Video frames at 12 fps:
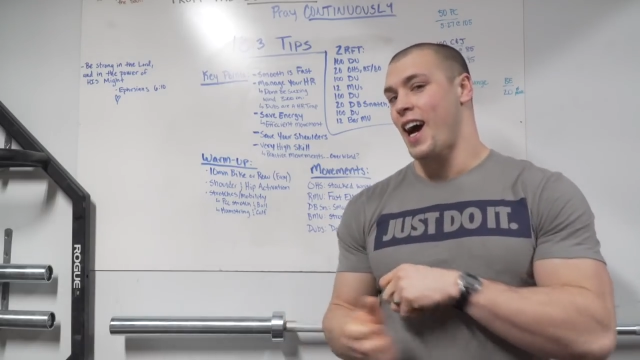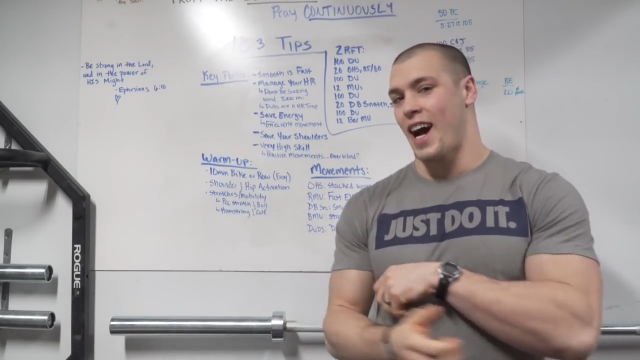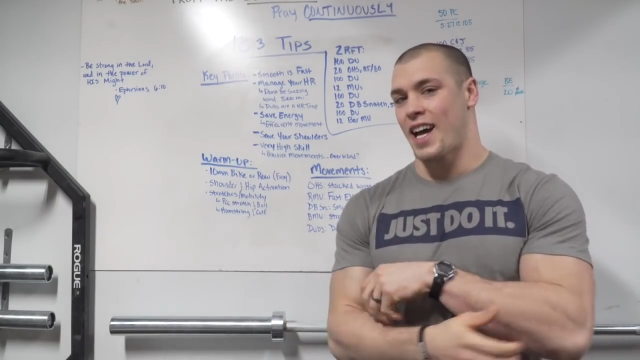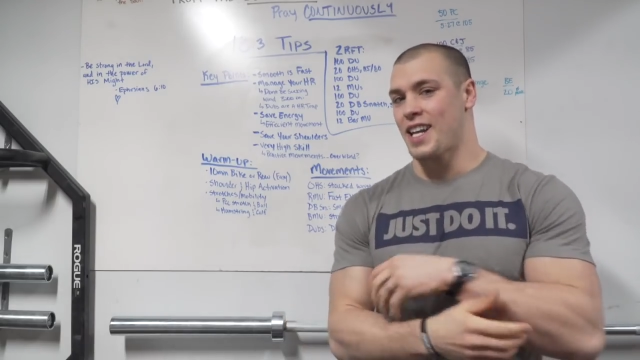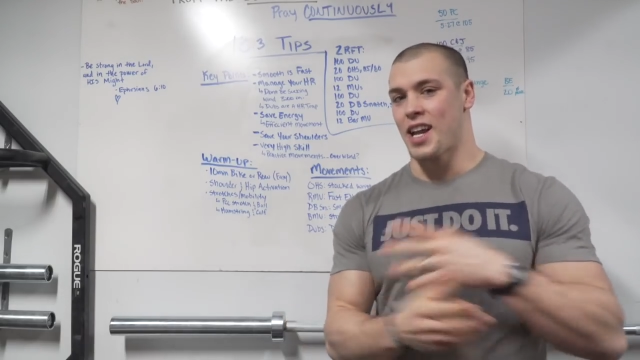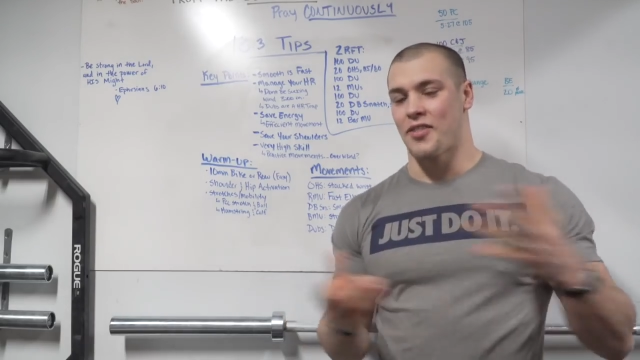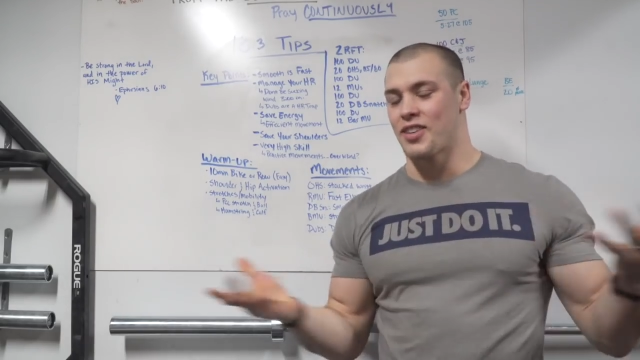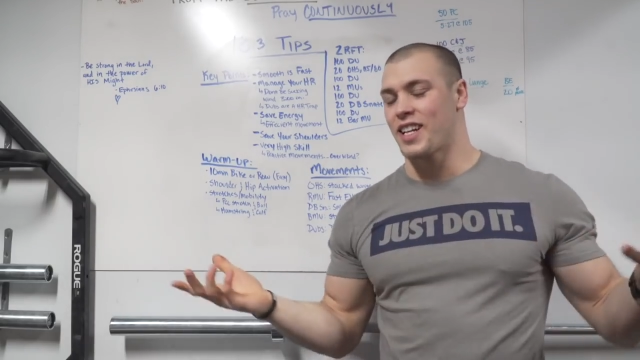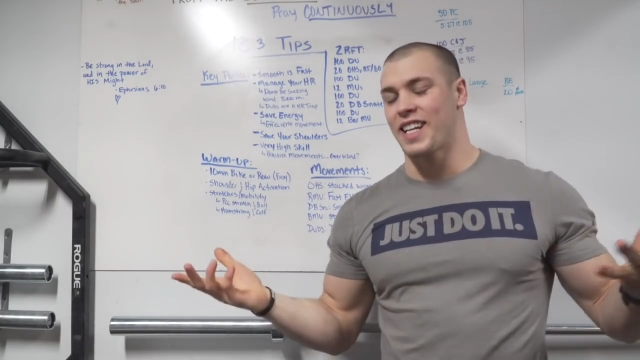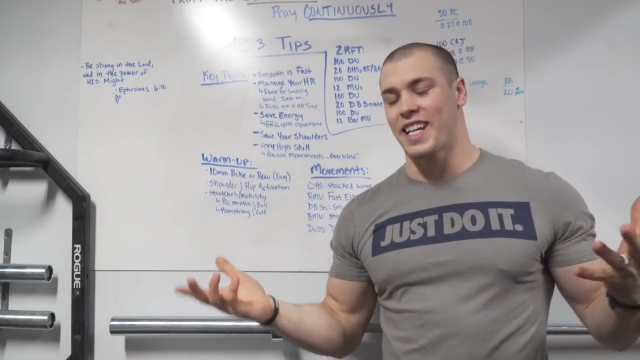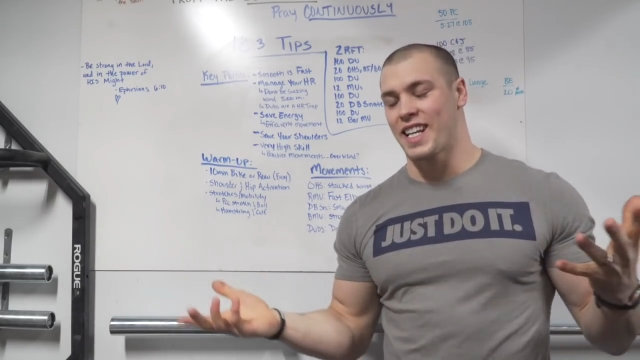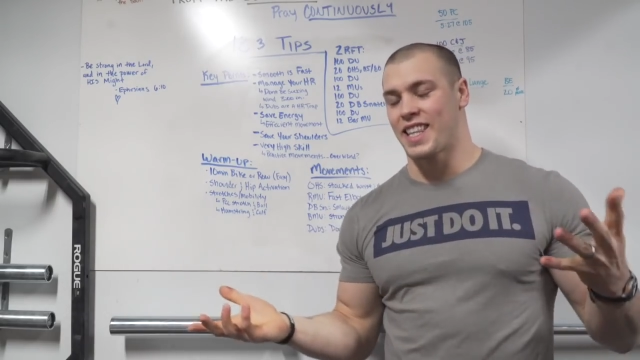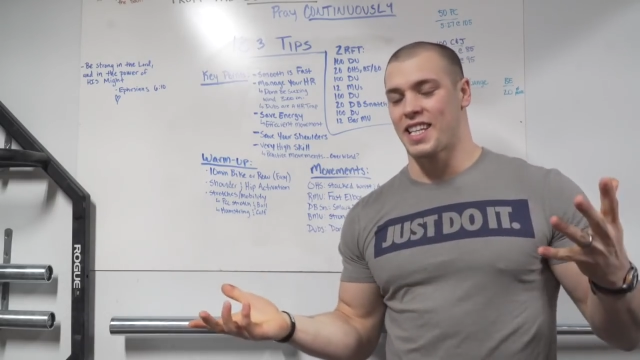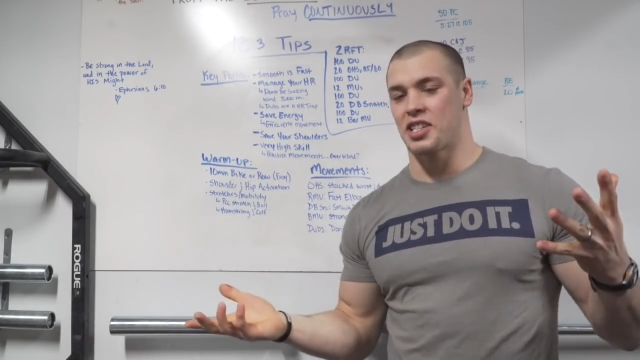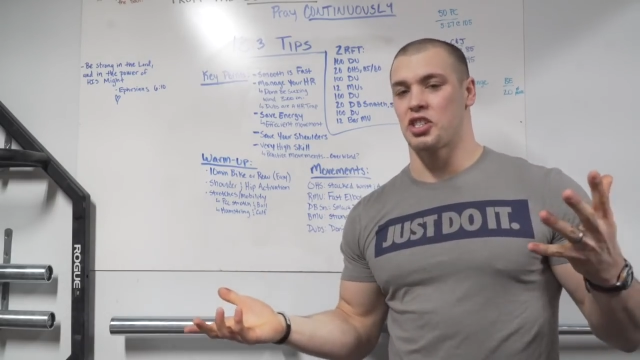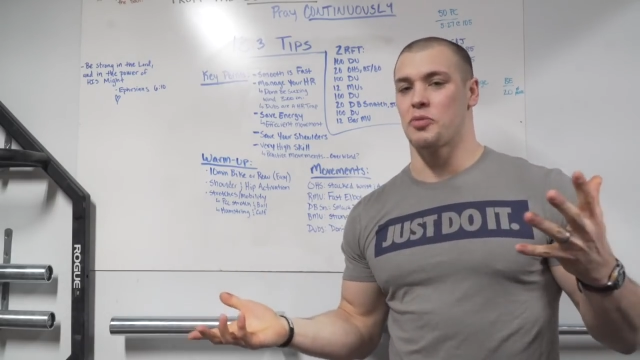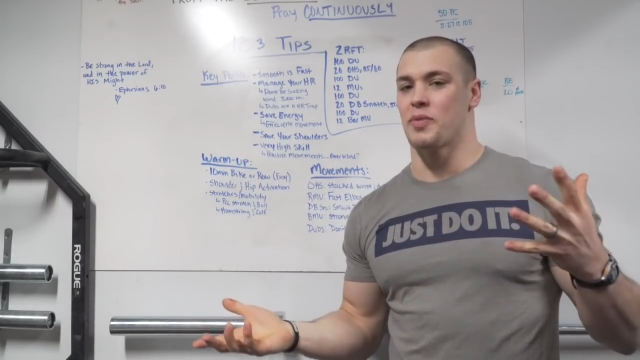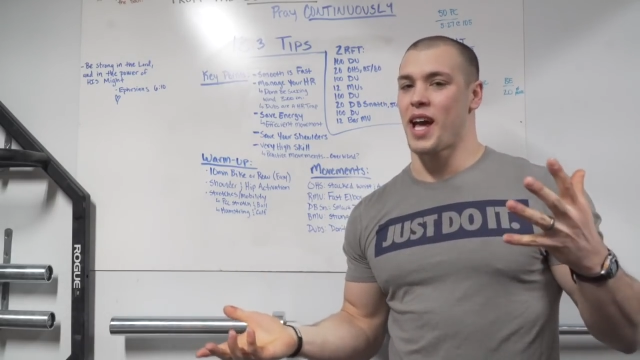I had never done
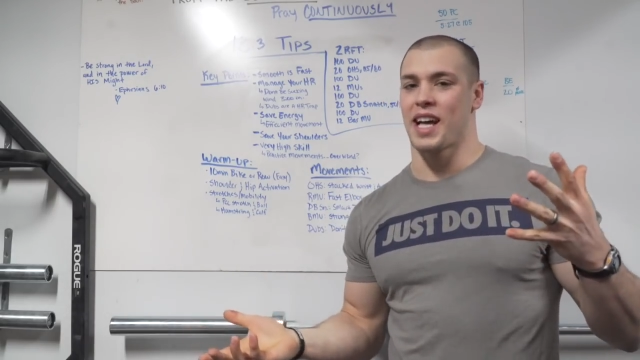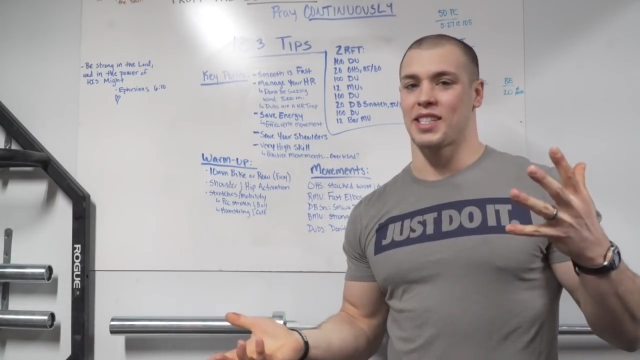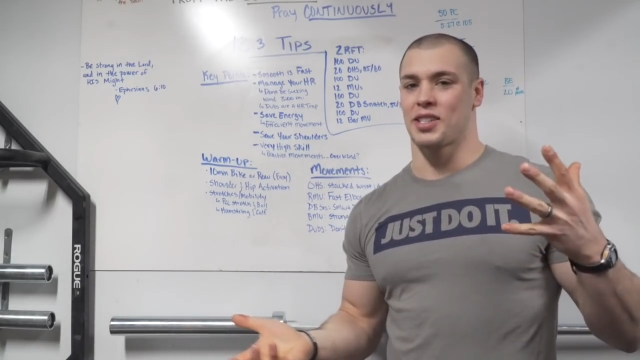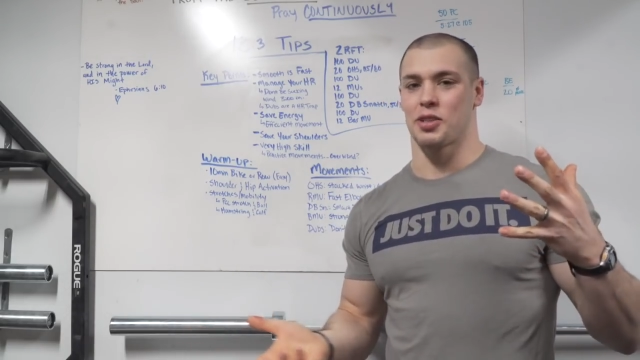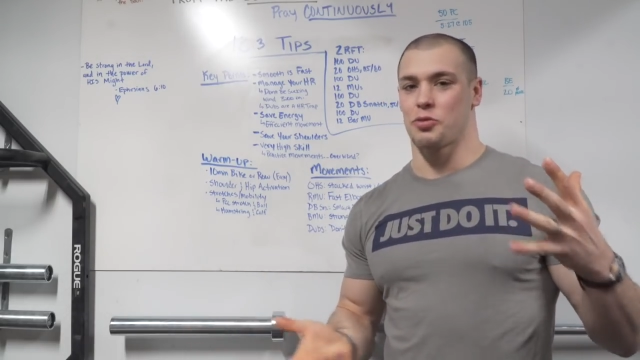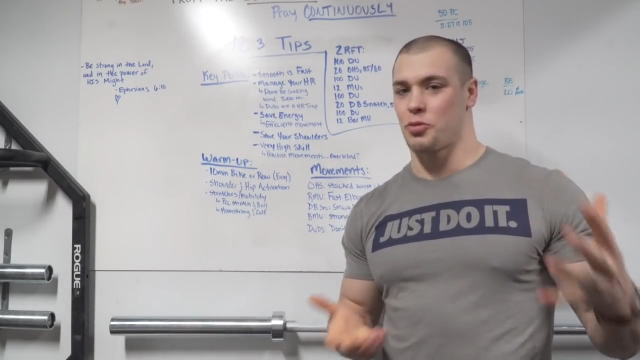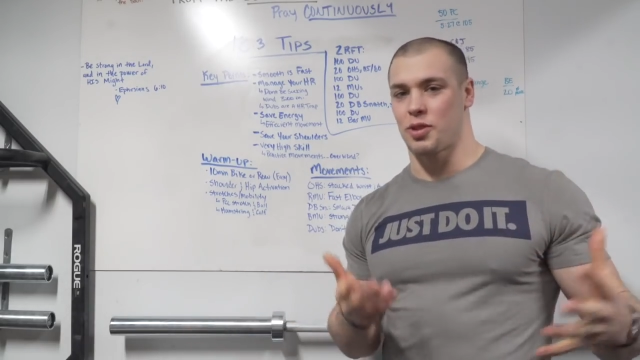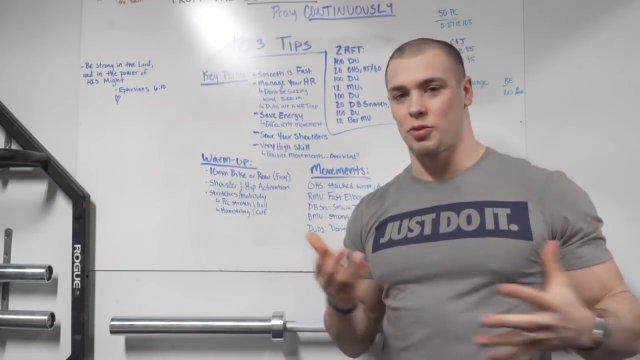anything gymnastics